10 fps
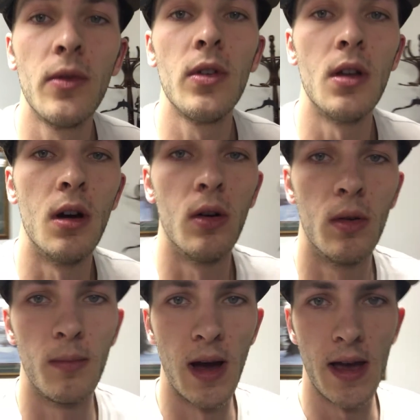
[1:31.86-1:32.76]
of you
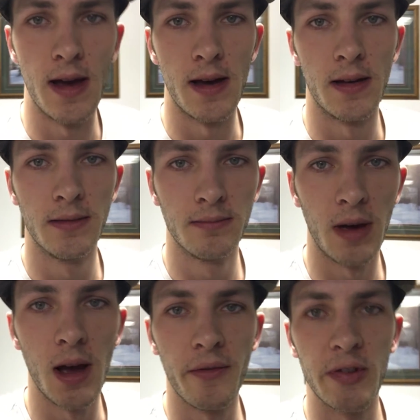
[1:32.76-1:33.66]
know my uh,
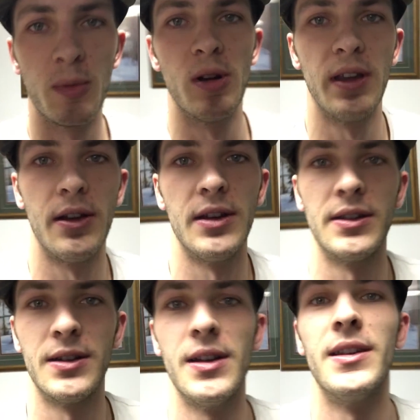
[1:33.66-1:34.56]
my office burned down
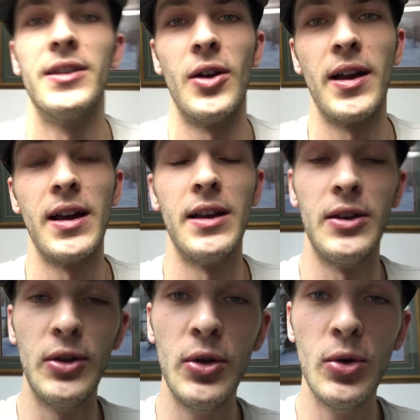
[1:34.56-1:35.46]
yesterday, so I got a
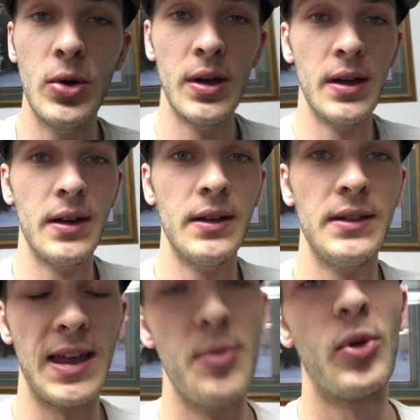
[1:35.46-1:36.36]
new
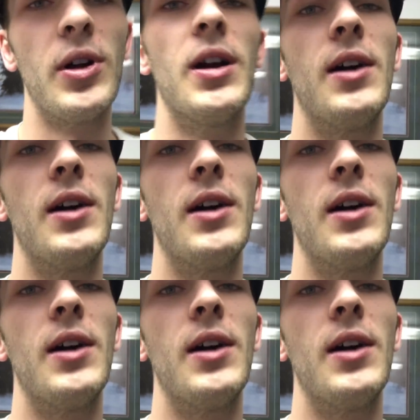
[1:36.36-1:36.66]
temporary